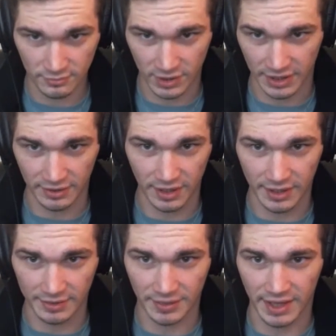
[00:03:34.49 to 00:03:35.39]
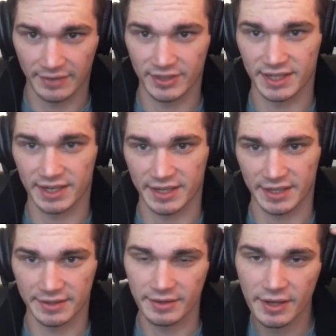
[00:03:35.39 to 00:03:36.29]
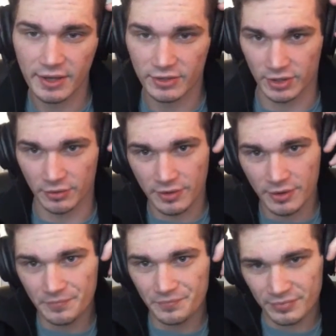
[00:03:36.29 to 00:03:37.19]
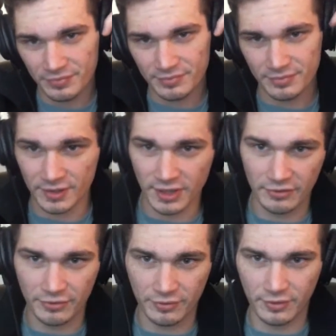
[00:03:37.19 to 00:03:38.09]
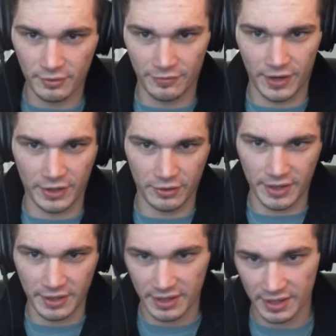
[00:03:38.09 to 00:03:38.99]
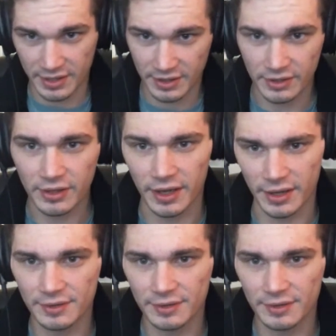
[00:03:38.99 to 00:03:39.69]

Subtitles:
Like, I have a tiny head. So, enough fucking around. Okay.